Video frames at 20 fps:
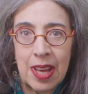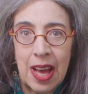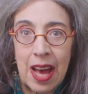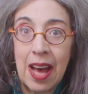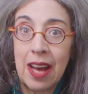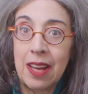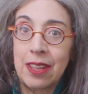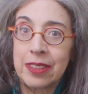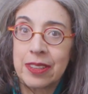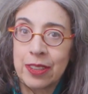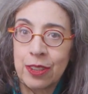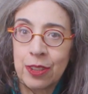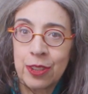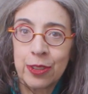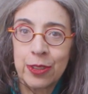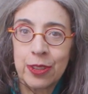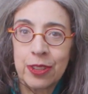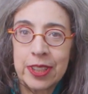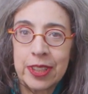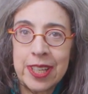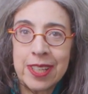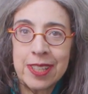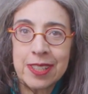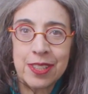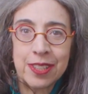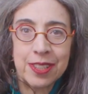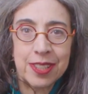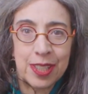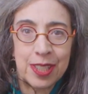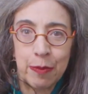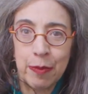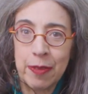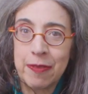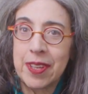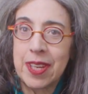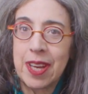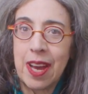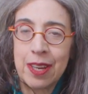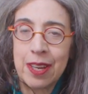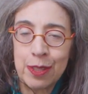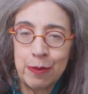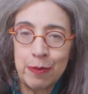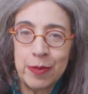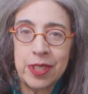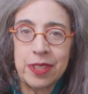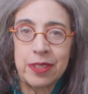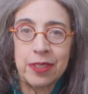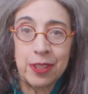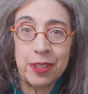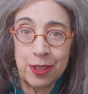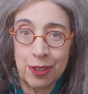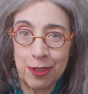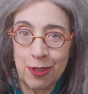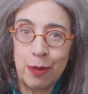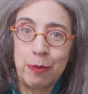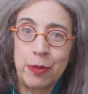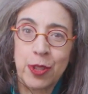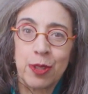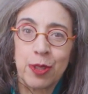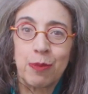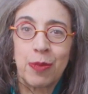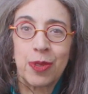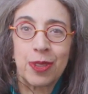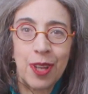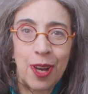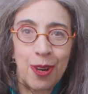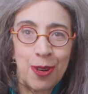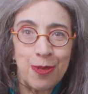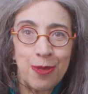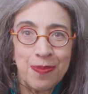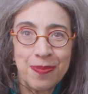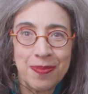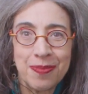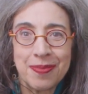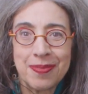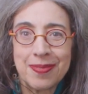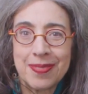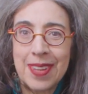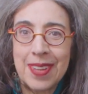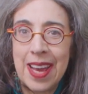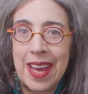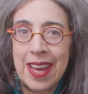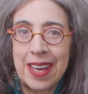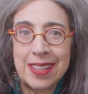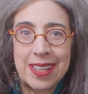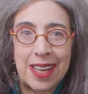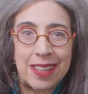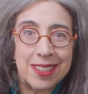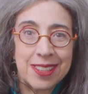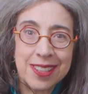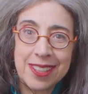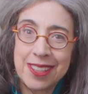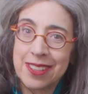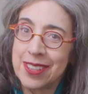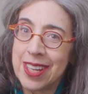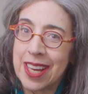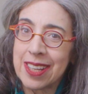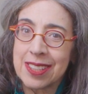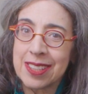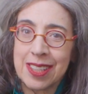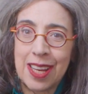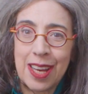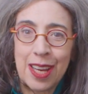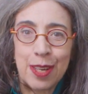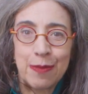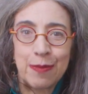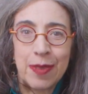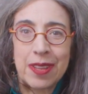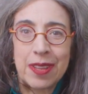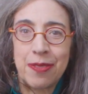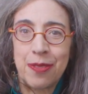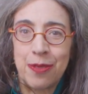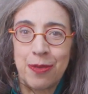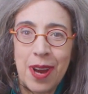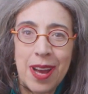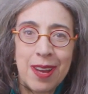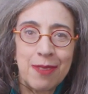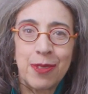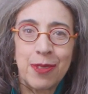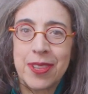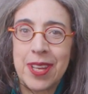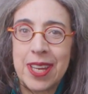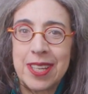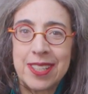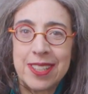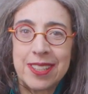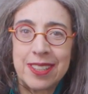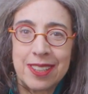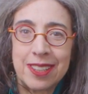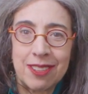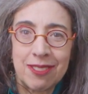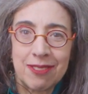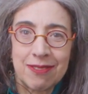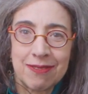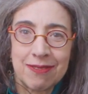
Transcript: I'll include a link to some of the items in the description below, and I'll see you next time on Thrive with ADD.